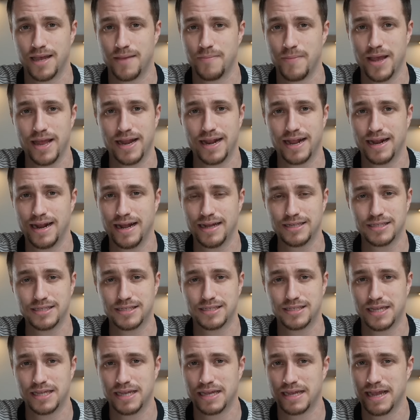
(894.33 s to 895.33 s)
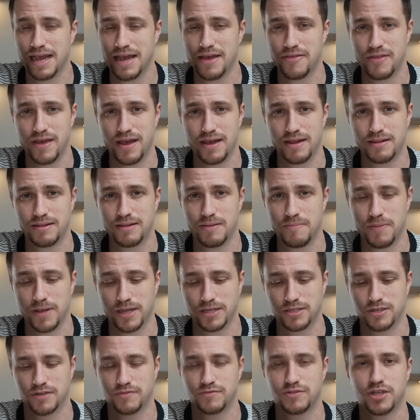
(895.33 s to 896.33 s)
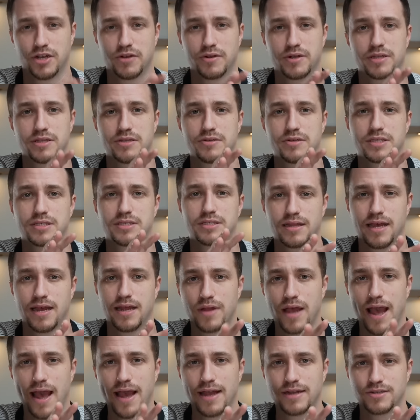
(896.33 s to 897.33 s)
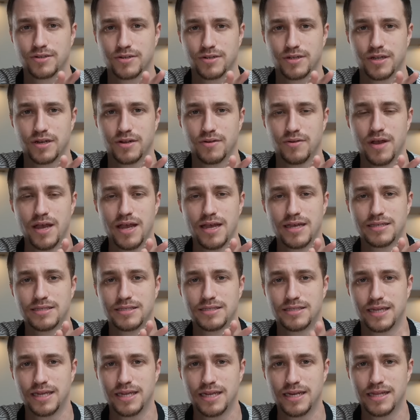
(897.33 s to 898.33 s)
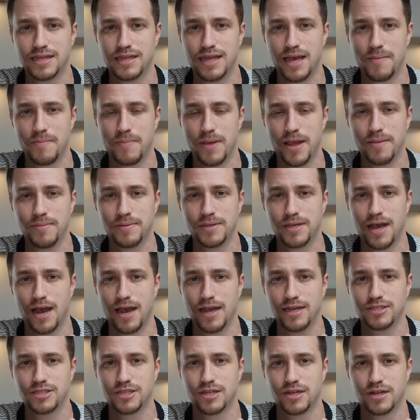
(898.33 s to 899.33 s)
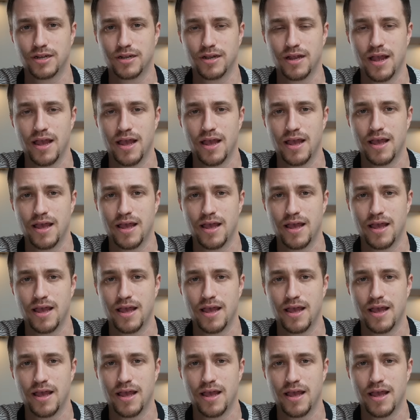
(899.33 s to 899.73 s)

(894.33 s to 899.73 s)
Amen. And I just see again that the picture of Jerry Lewis, that actor, you know, sitting in that baby high chair,